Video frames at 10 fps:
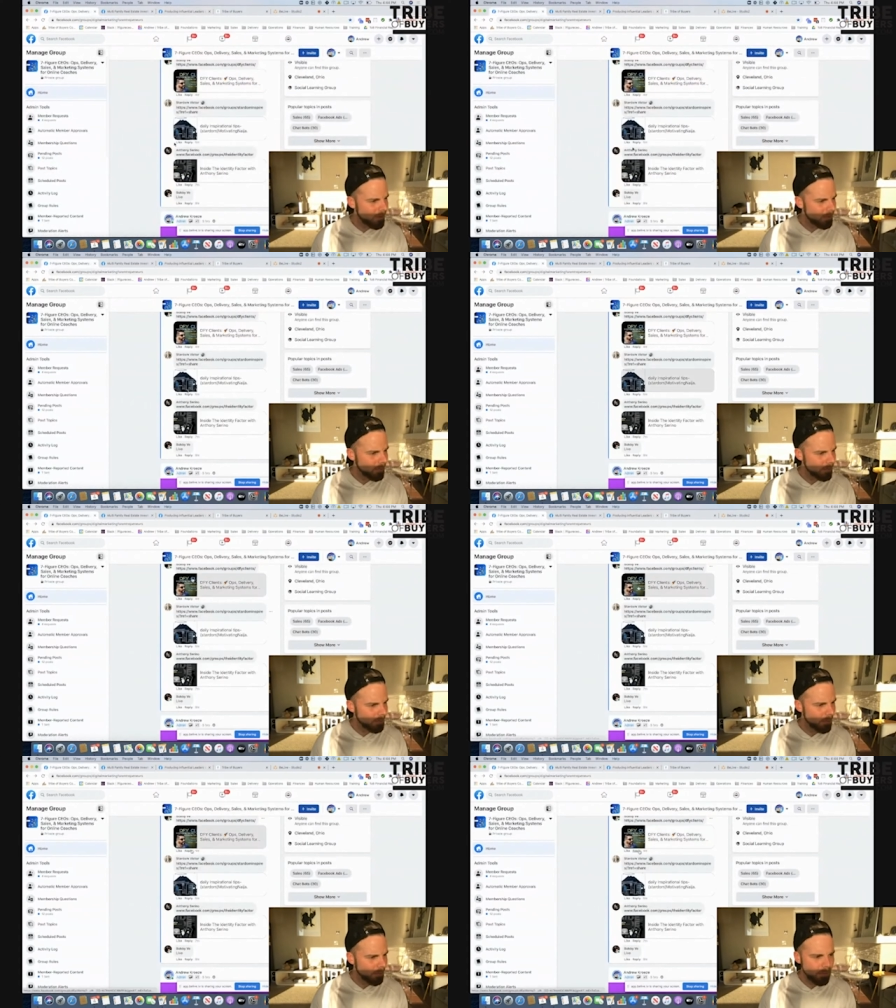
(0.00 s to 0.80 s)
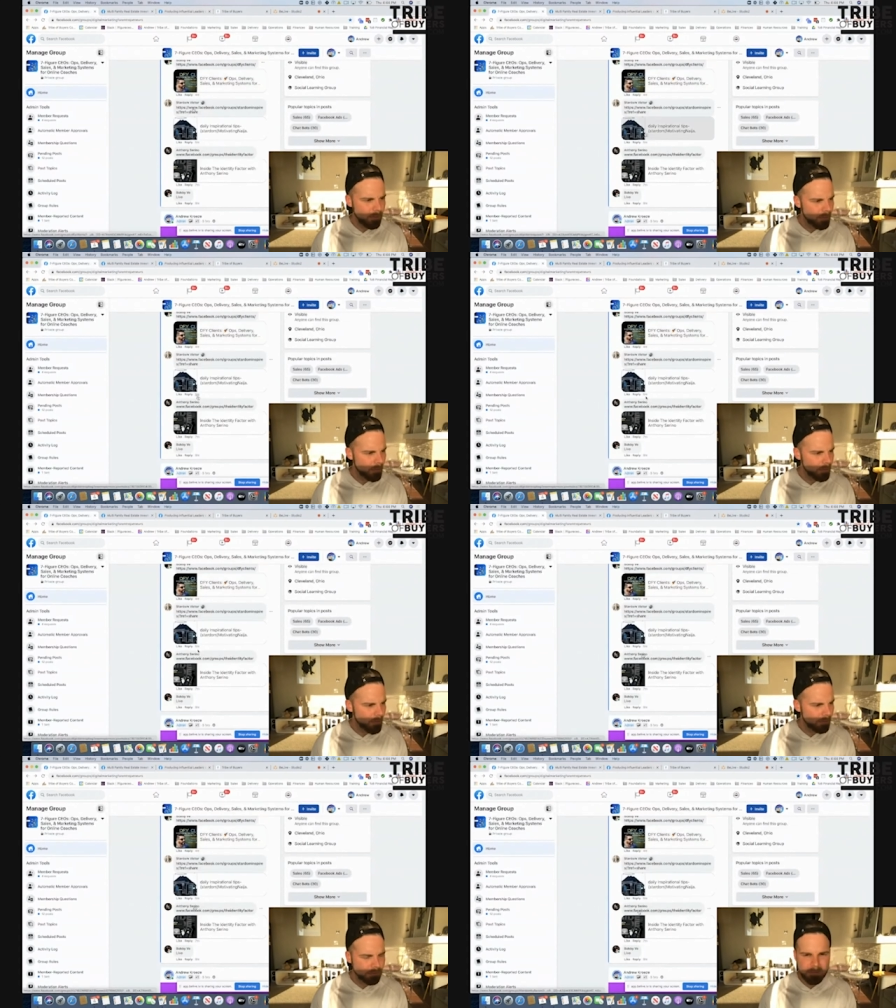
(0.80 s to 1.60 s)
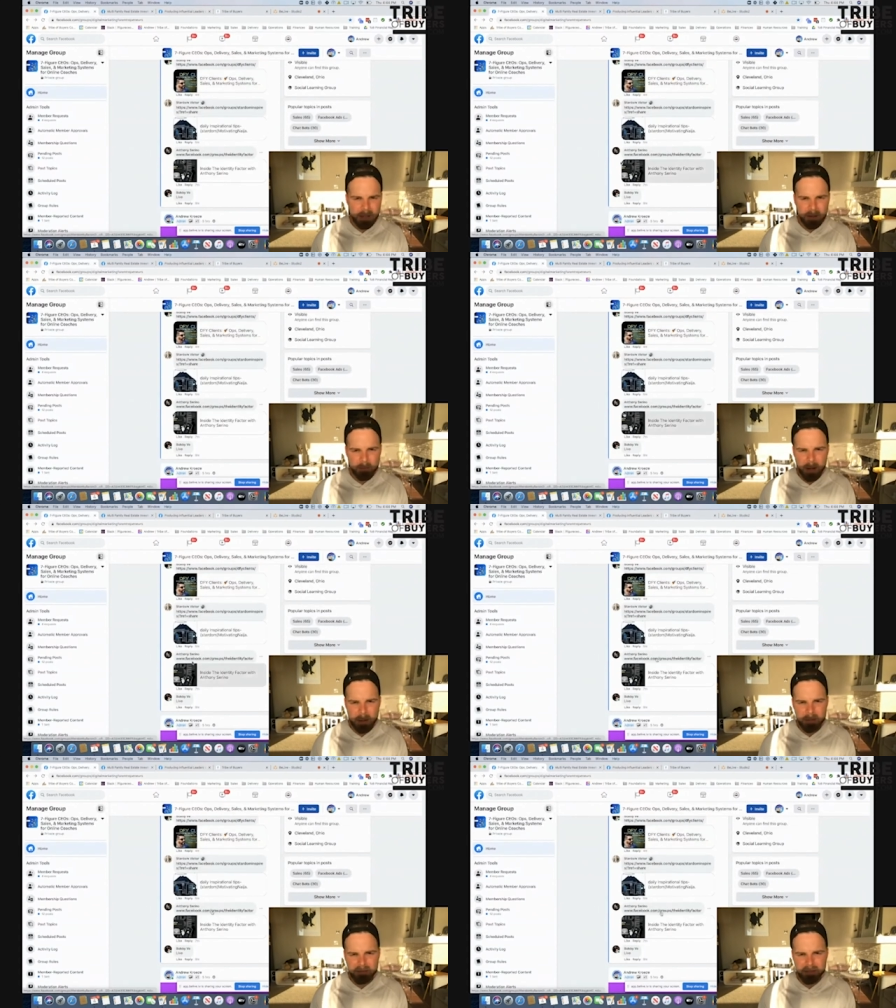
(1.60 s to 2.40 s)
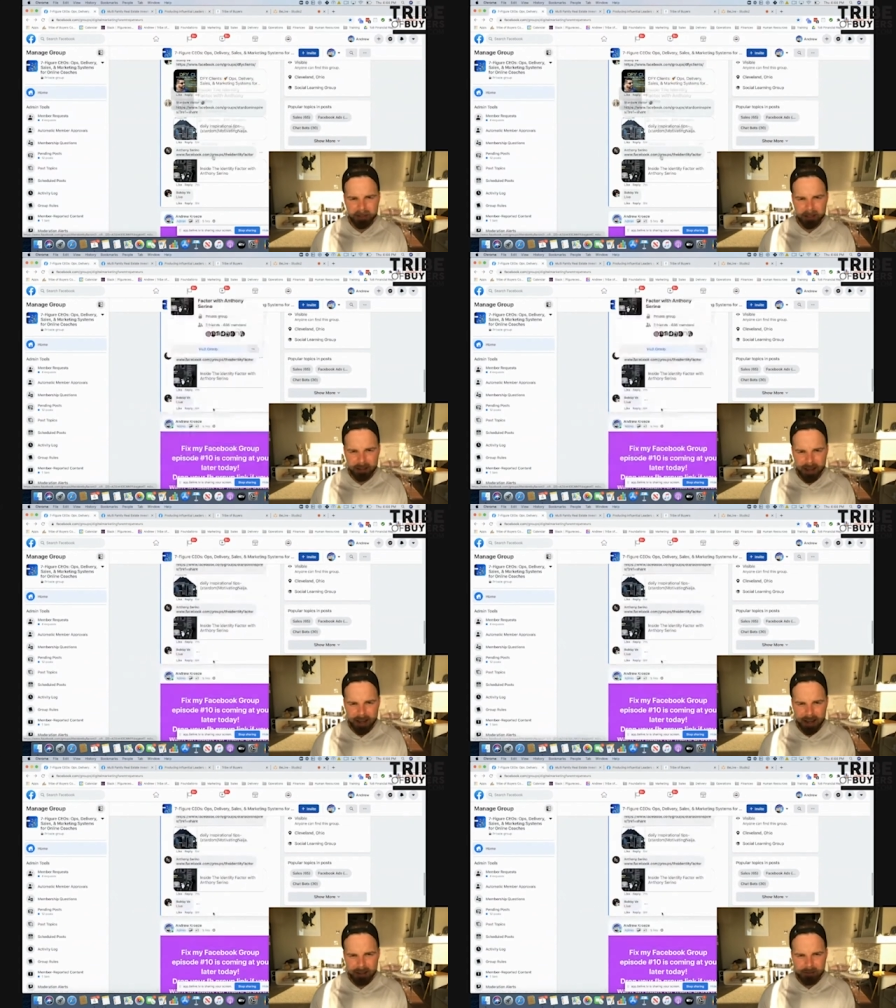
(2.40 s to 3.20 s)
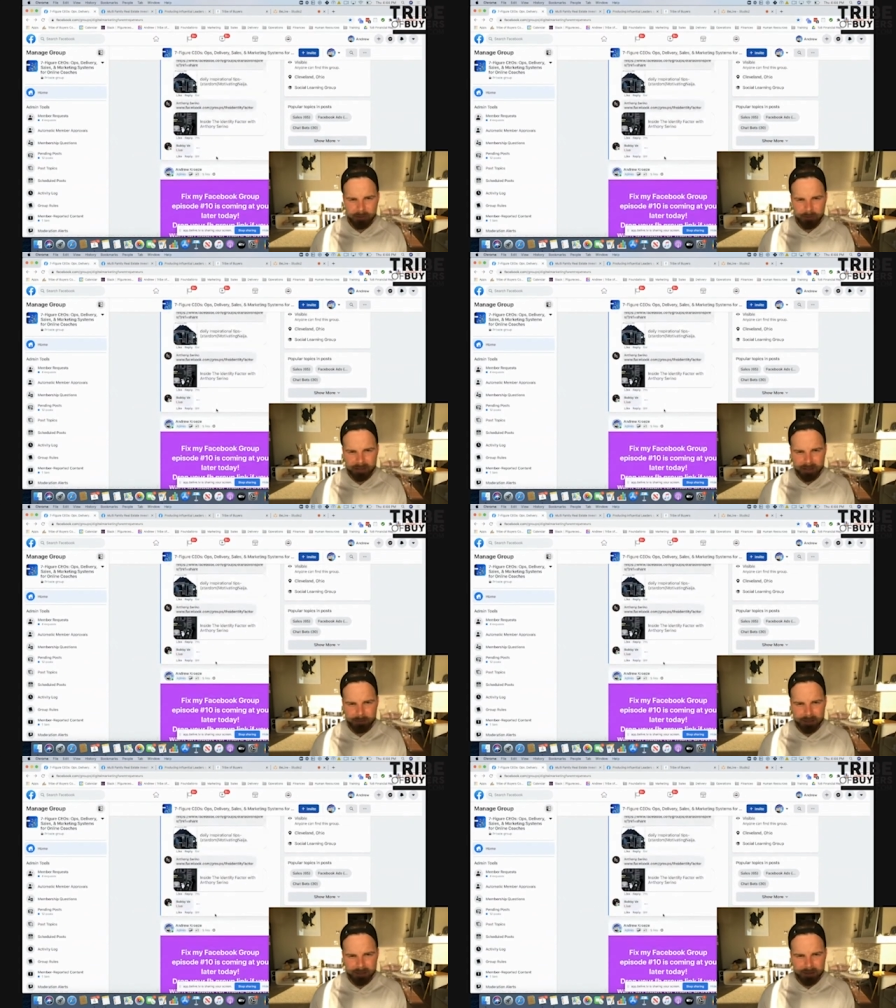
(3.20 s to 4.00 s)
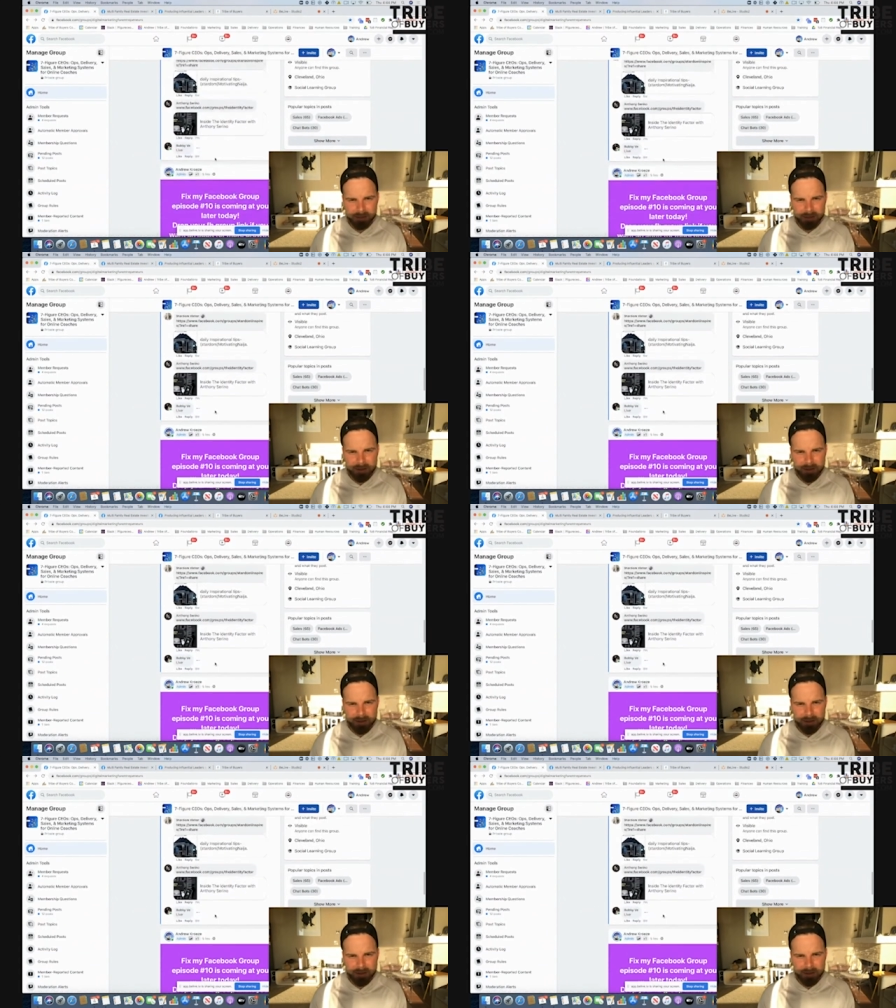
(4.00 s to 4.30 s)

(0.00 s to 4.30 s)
Boom, boom. Bobby V in the house. What's up, dude?